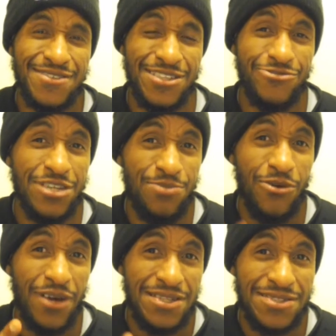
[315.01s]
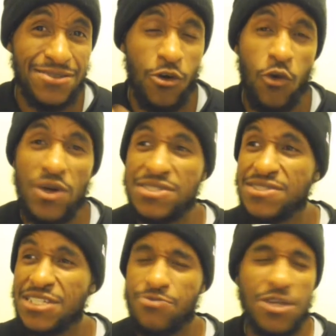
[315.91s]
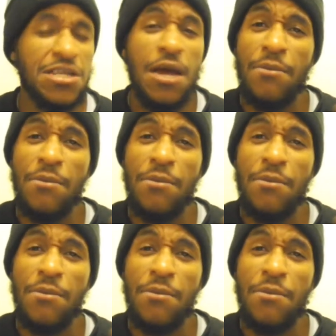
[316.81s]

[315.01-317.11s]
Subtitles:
3 points, or was it 6 points?